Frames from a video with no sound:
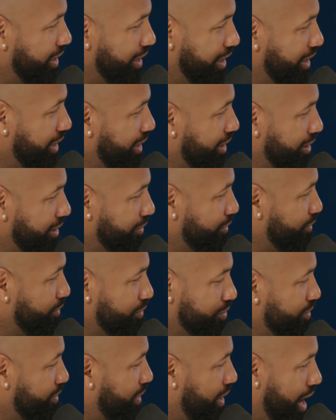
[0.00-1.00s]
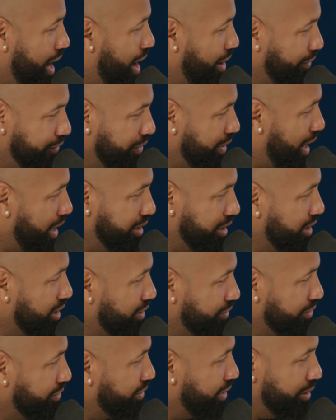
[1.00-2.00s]
and however I
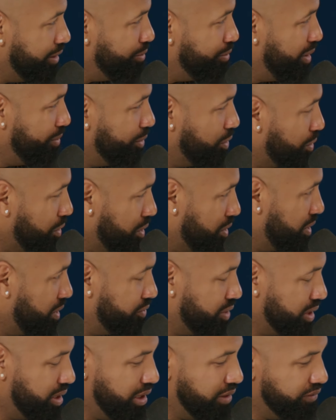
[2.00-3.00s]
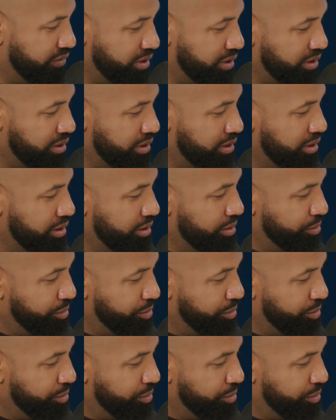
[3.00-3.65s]
deliver it, people will receive it. Yeah.